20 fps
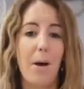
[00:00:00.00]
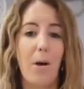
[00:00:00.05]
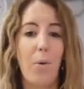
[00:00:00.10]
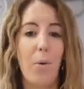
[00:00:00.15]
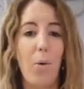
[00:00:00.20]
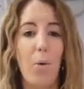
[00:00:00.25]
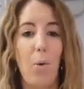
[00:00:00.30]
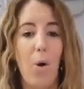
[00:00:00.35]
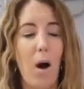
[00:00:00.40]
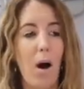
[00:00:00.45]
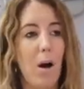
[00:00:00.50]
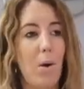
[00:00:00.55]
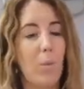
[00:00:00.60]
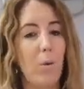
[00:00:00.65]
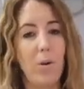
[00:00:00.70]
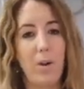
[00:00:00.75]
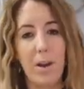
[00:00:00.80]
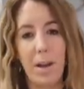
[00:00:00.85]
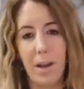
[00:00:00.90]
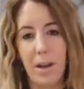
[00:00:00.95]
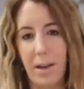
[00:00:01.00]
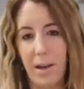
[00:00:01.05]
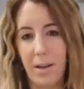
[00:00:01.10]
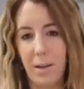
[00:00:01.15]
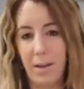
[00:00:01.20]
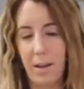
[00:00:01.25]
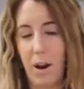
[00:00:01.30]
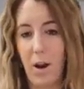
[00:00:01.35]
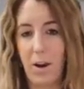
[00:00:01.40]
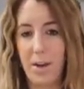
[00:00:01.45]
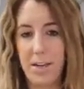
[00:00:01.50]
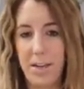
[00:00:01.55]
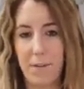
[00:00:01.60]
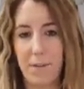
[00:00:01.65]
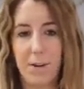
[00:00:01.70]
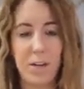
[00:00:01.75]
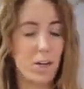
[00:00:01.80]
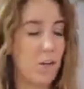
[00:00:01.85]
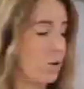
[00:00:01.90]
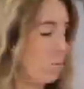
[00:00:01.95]
or I want a high
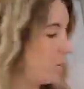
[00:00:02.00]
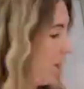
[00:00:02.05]
definition